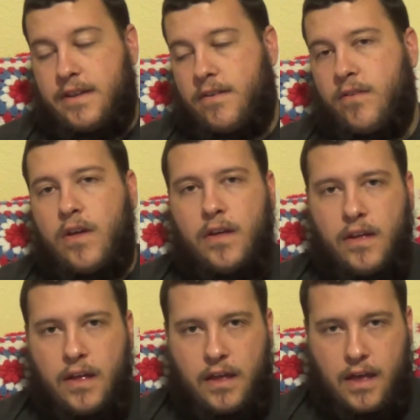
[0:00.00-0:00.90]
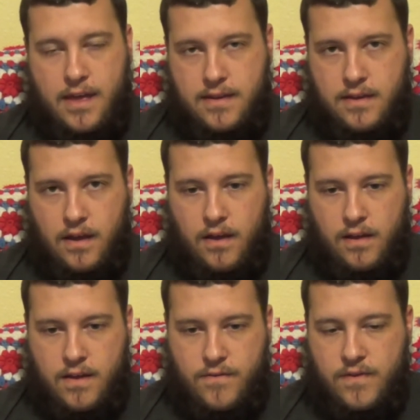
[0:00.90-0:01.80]
left. And
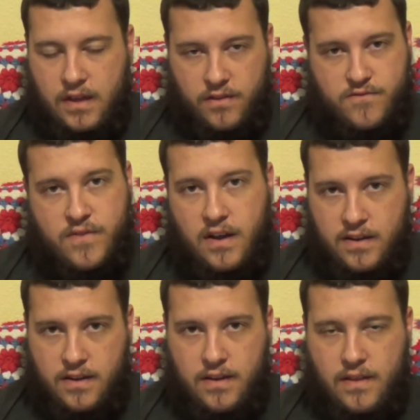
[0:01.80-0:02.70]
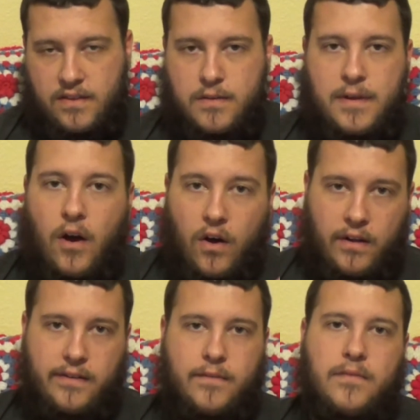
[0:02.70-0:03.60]
if it can fund, that's going to be
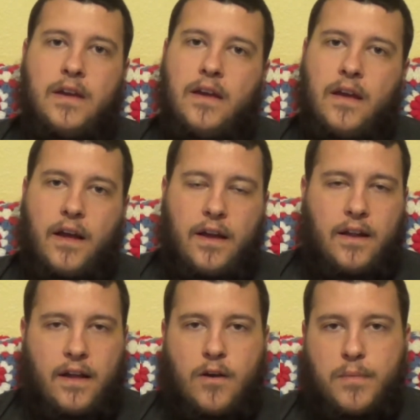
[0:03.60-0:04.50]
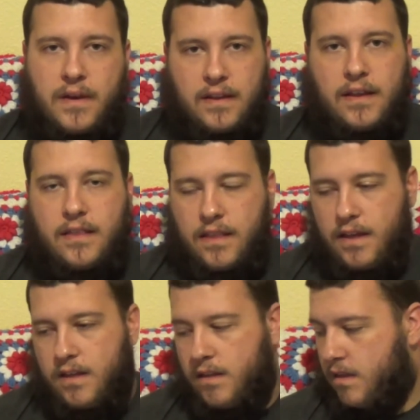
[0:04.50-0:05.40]
awesome. And I hope it can hit
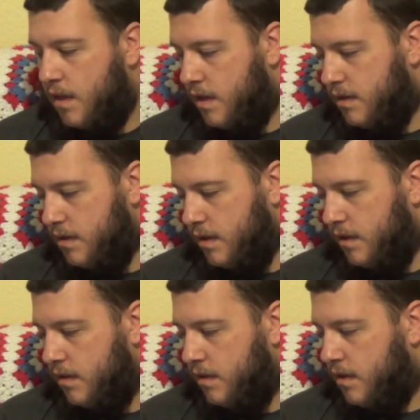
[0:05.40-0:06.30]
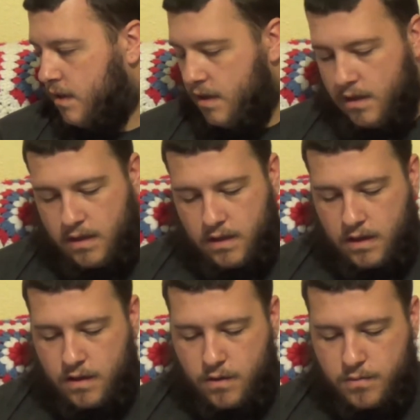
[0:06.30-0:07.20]
that. And
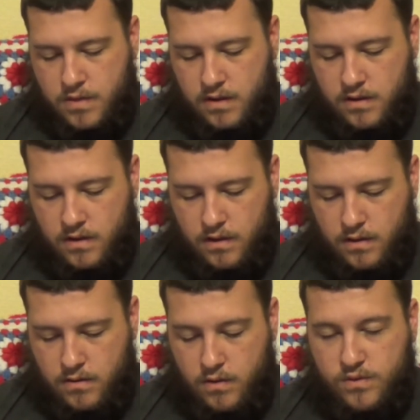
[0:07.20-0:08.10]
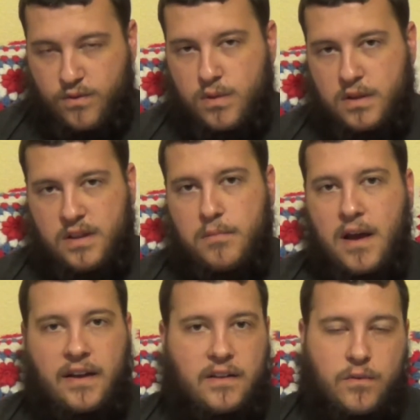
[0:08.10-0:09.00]
I hope that those of you that did
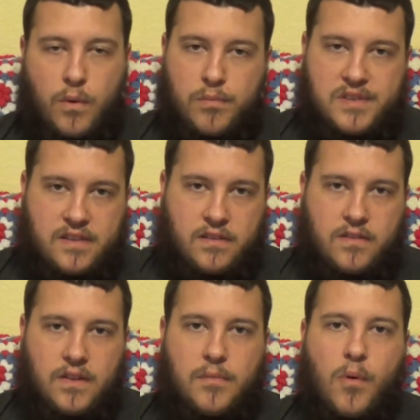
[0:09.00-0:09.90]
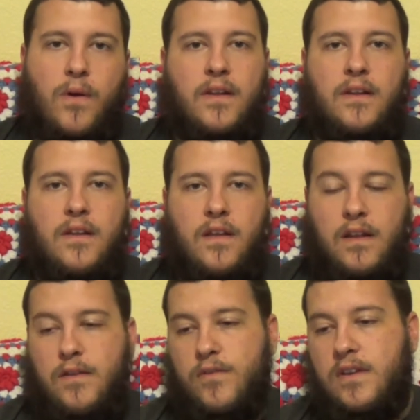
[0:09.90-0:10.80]
back it, you won't be disappointed.
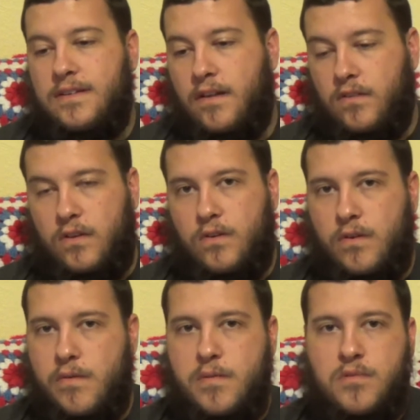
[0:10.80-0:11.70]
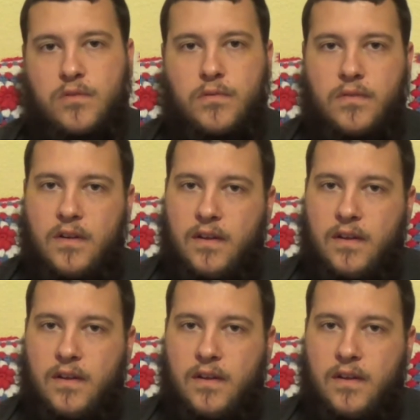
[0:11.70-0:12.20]
And if it does have to go to a reboot,